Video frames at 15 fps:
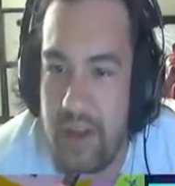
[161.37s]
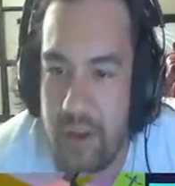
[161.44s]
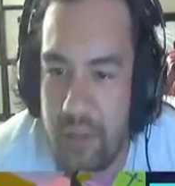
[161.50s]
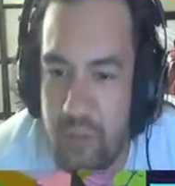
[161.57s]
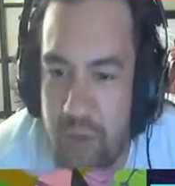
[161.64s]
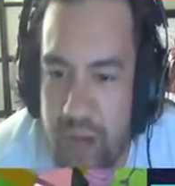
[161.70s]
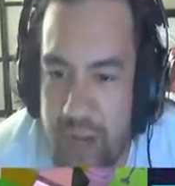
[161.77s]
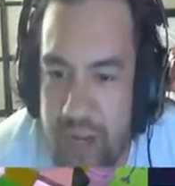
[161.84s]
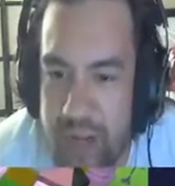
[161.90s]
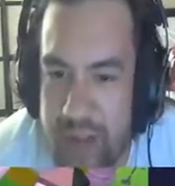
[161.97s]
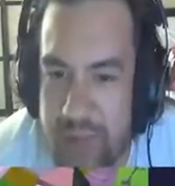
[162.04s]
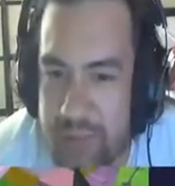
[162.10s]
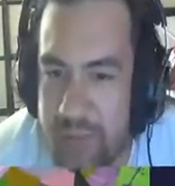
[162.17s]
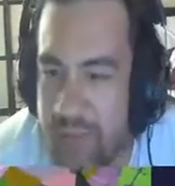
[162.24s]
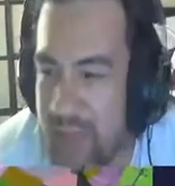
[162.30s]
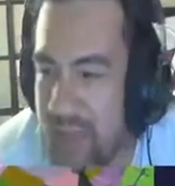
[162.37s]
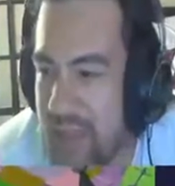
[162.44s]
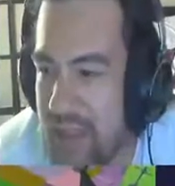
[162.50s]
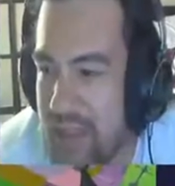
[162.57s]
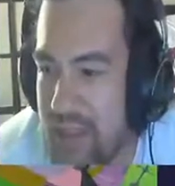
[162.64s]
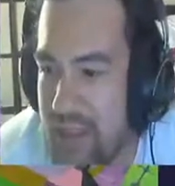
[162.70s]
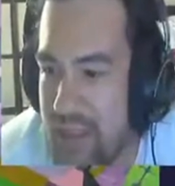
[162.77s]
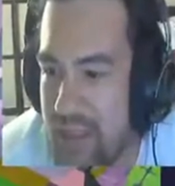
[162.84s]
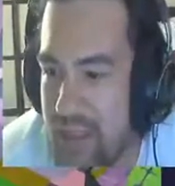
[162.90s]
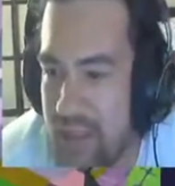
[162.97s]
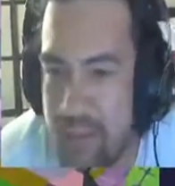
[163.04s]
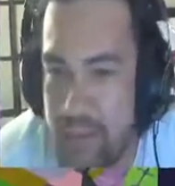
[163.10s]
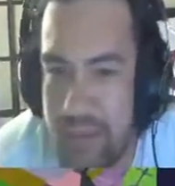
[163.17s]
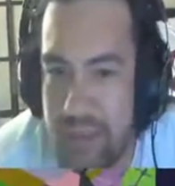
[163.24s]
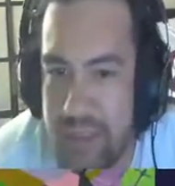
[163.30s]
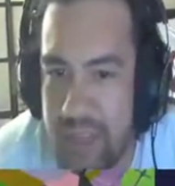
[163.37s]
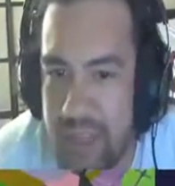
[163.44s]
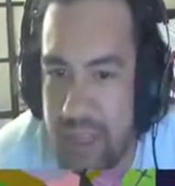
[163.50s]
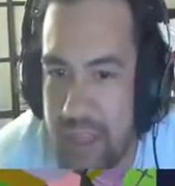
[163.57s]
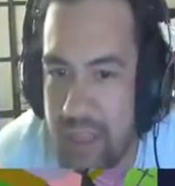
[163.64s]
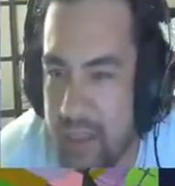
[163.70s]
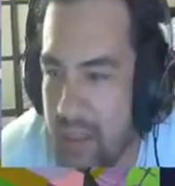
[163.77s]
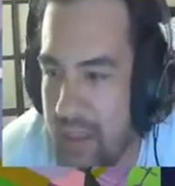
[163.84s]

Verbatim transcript: I'm raining. Complete hit.